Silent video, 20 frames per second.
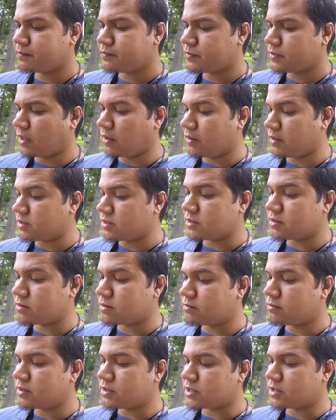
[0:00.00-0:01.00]
So this is
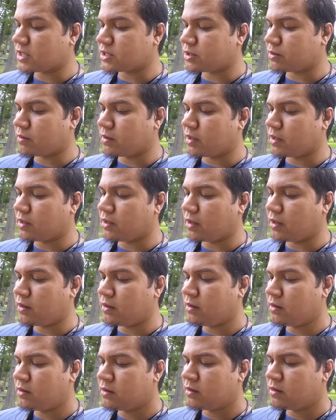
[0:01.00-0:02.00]
this is actually really good.
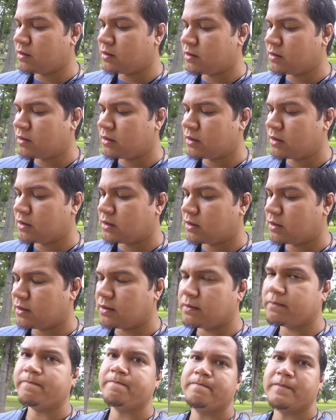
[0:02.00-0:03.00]

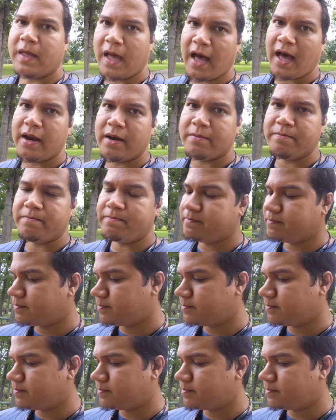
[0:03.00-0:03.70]
Got them.